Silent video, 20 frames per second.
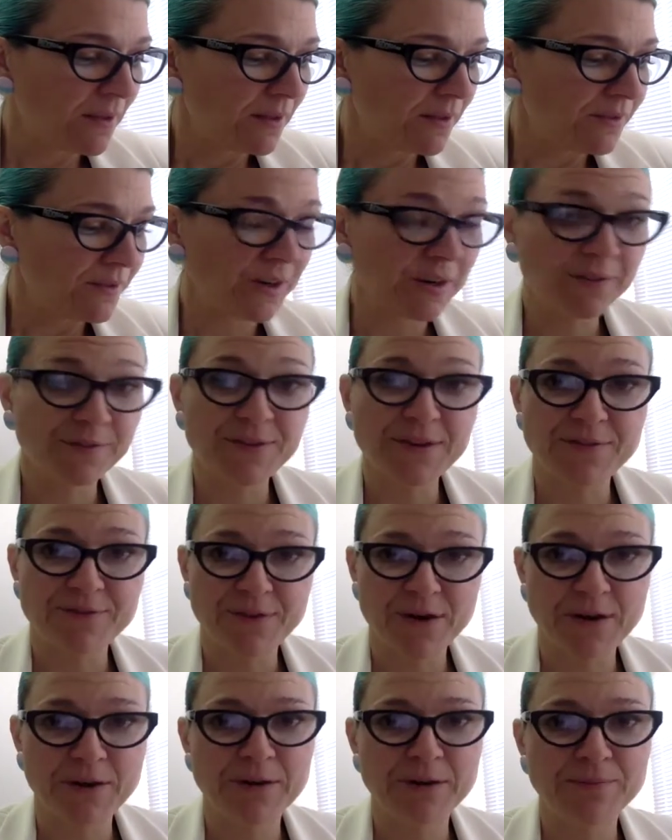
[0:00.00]
Turn off your
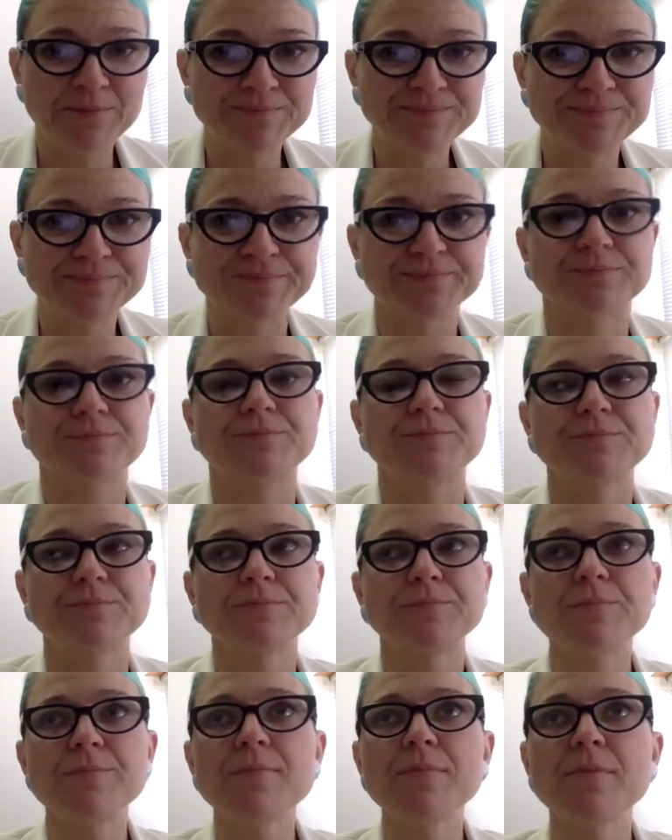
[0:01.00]
phone,
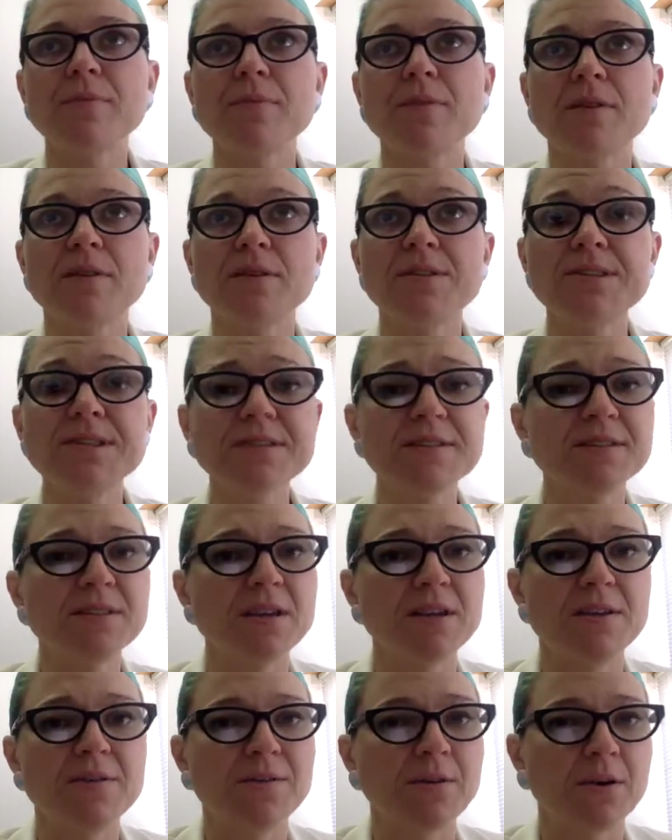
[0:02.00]
just so
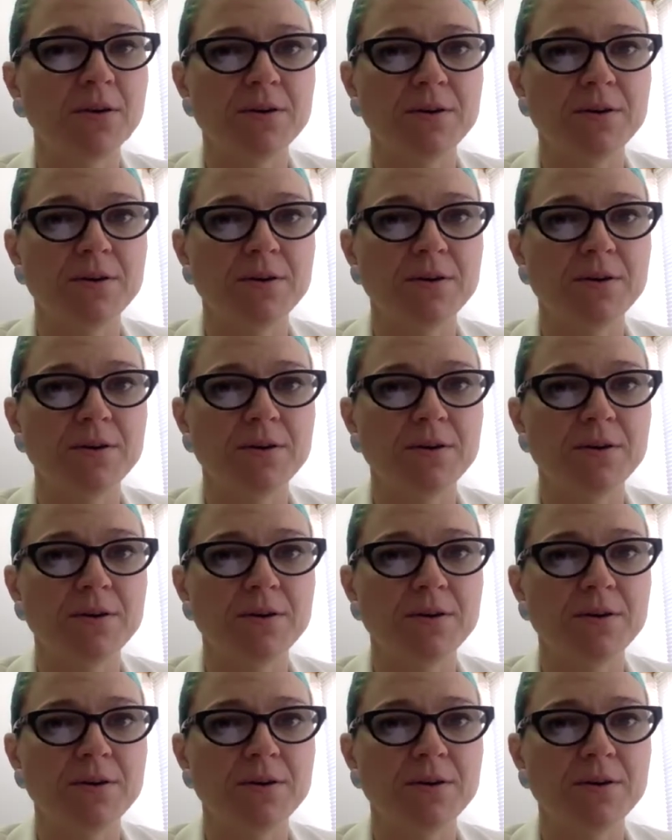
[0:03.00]
you've got